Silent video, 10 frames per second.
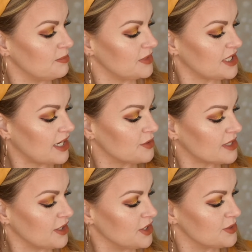shadows
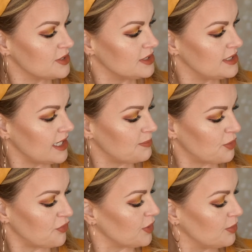I used today
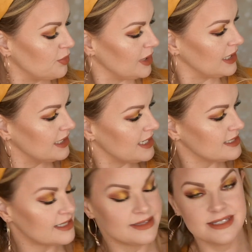perform really
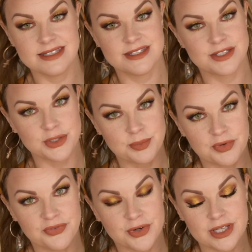nice. This is
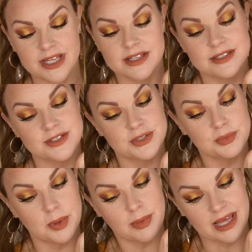super foil and
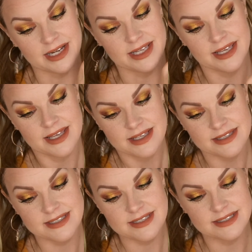super blinding.
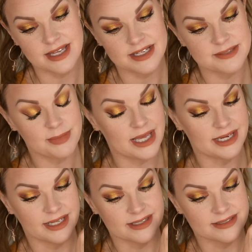This is not as
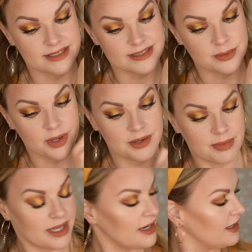blinding as this one,
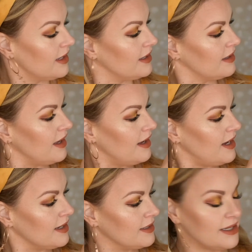but
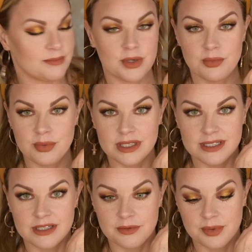I am
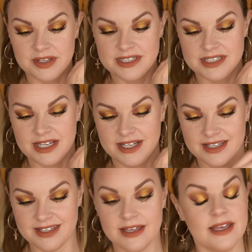really in love with this shade.
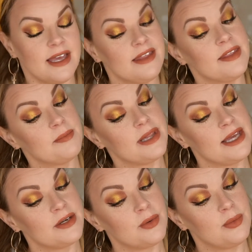And they
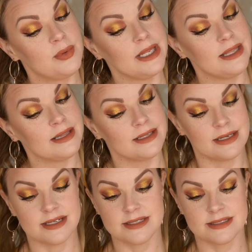blend really
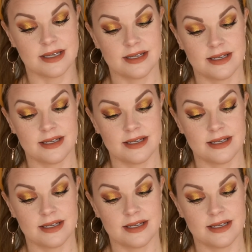nice.